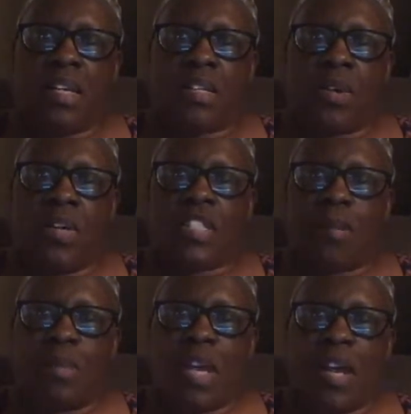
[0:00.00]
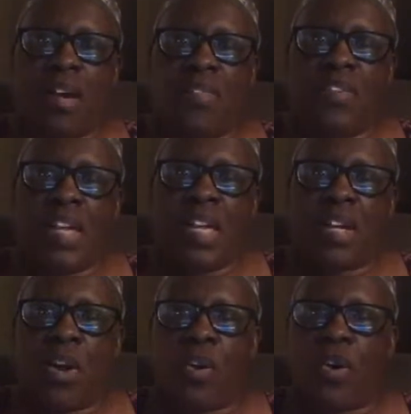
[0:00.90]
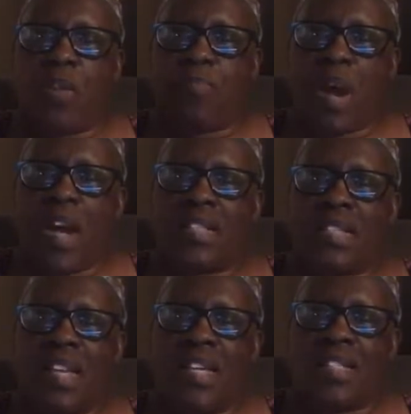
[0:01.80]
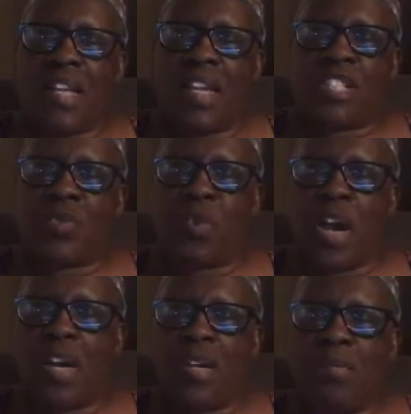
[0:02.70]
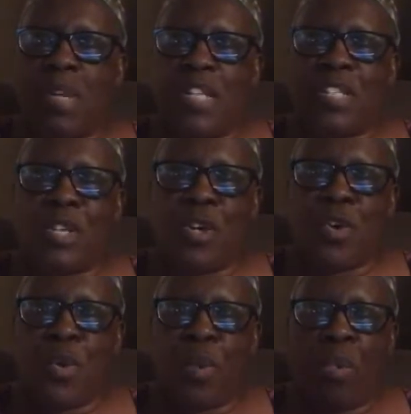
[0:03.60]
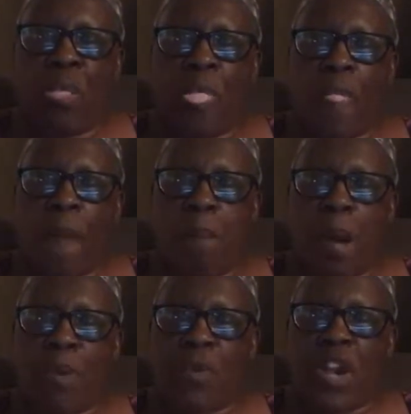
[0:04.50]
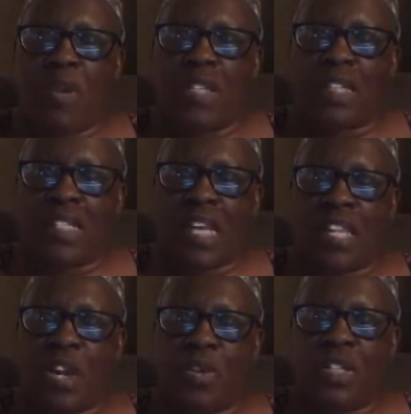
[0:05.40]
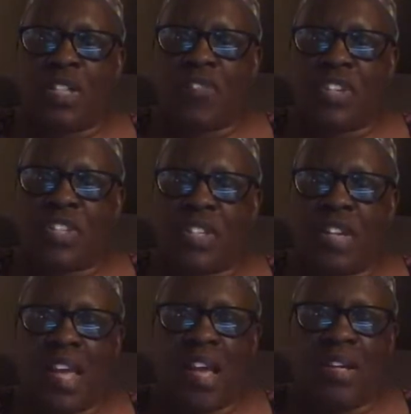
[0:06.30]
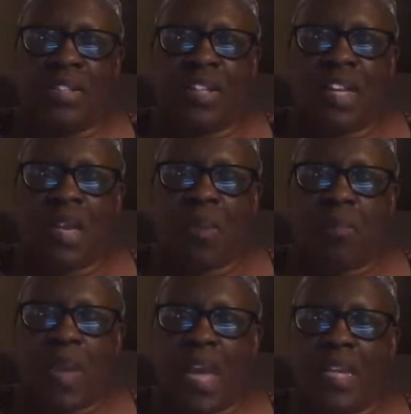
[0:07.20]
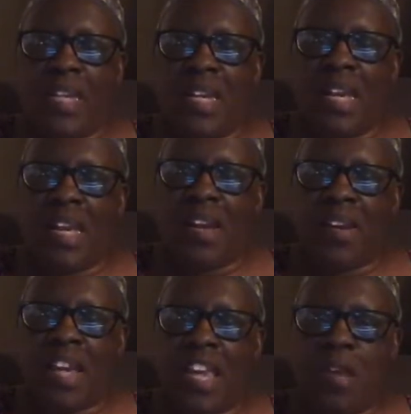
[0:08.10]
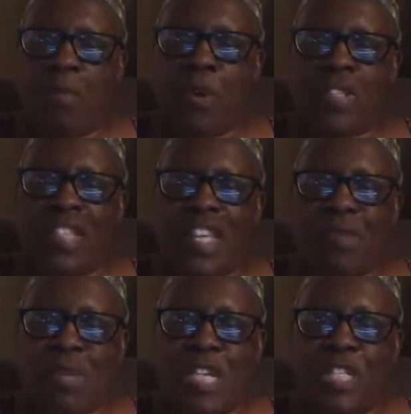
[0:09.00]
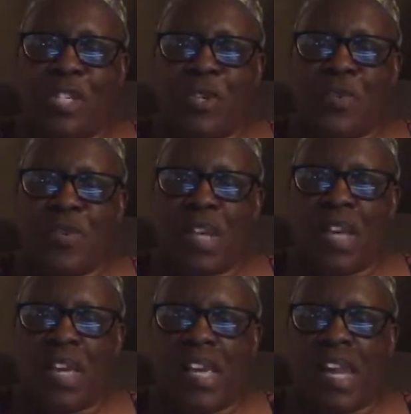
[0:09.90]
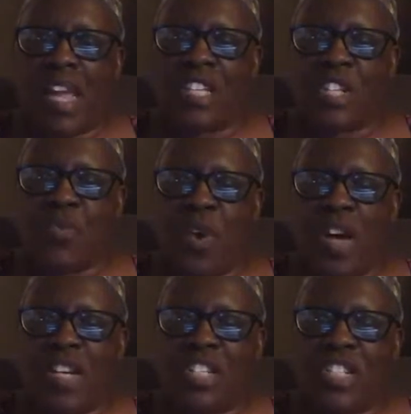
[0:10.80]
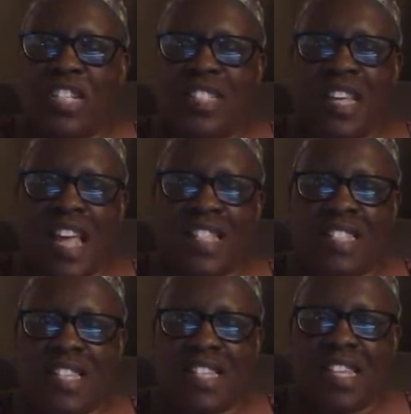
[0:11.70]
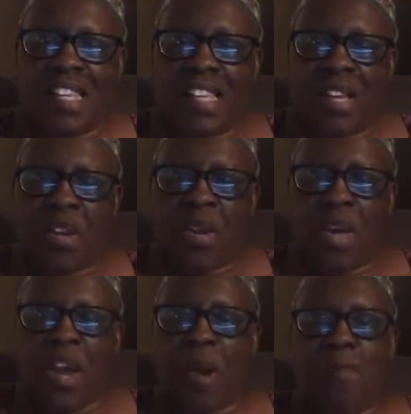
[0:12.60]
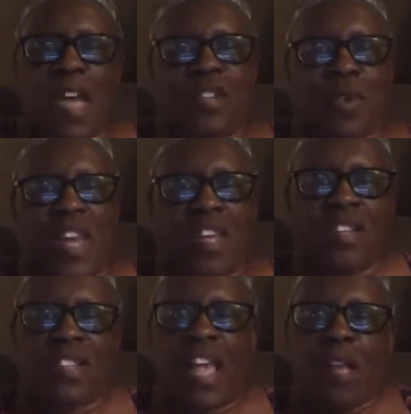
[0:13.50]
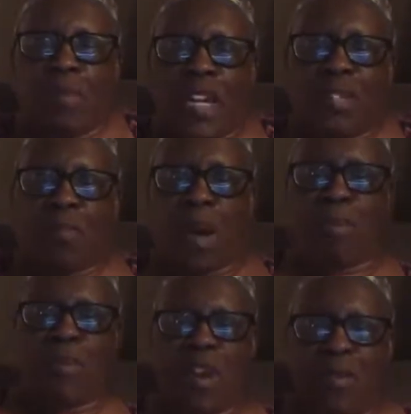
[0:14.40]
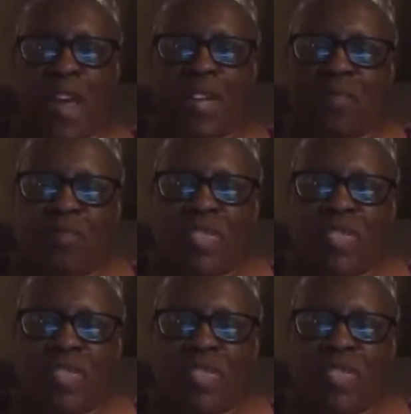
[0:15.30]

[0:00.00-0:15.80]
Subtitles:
throwing some love. Coco Empire says, at Shawana, me too. Mama Ray Ray says, hello to Tiffany Chanel. Pandy Hair Candy Moore says, me too. And at Shawana, and she's dancing. Everybody's ready to celebrate you, Mama Ray Ray.